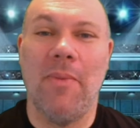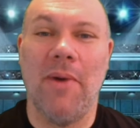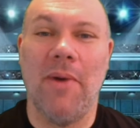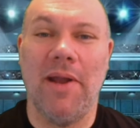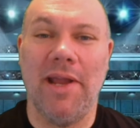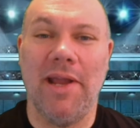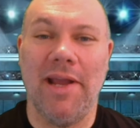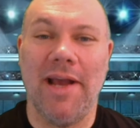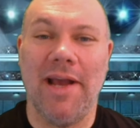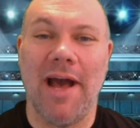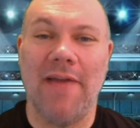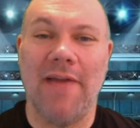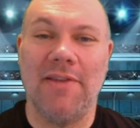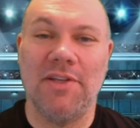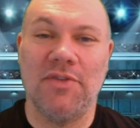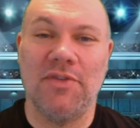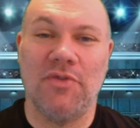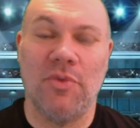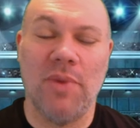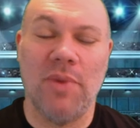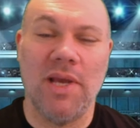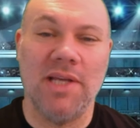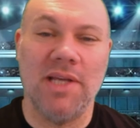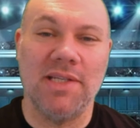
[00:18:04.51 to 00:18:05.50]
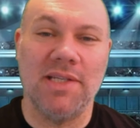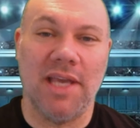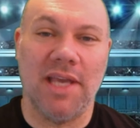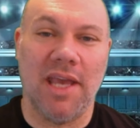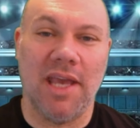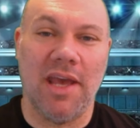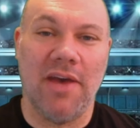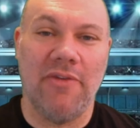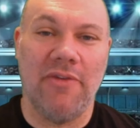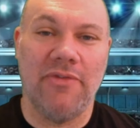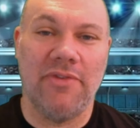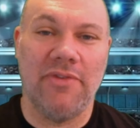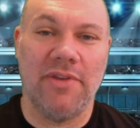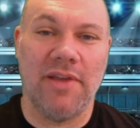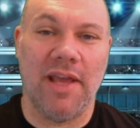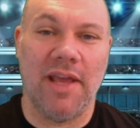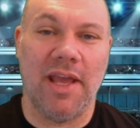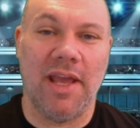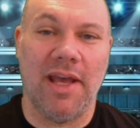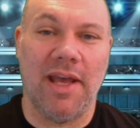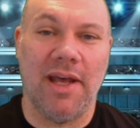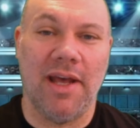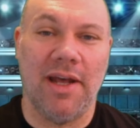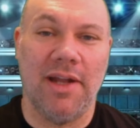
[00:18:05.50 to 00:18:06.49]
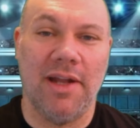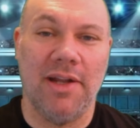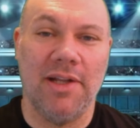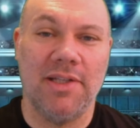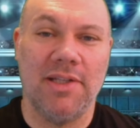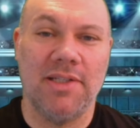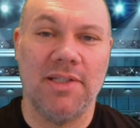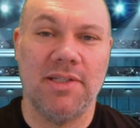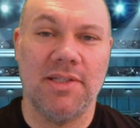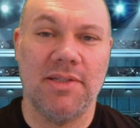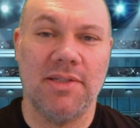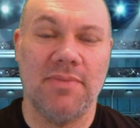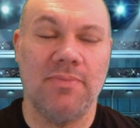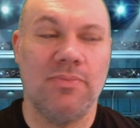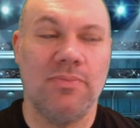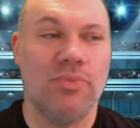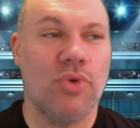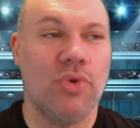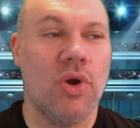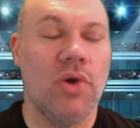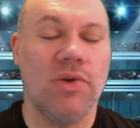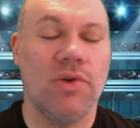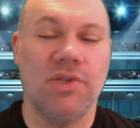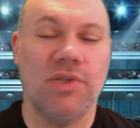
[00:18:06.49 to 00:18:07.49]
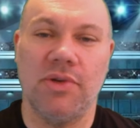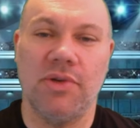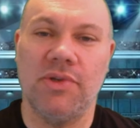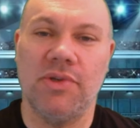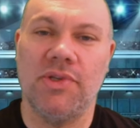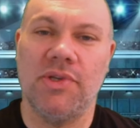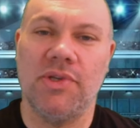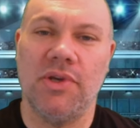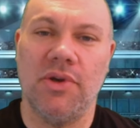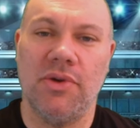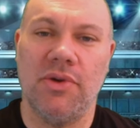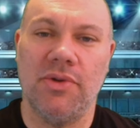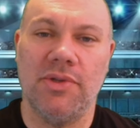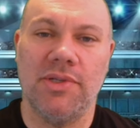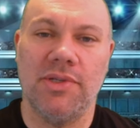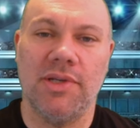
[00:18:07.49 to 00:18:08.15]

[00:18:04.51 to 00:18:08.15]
buddy got this for me as a gift and it's broke so soon.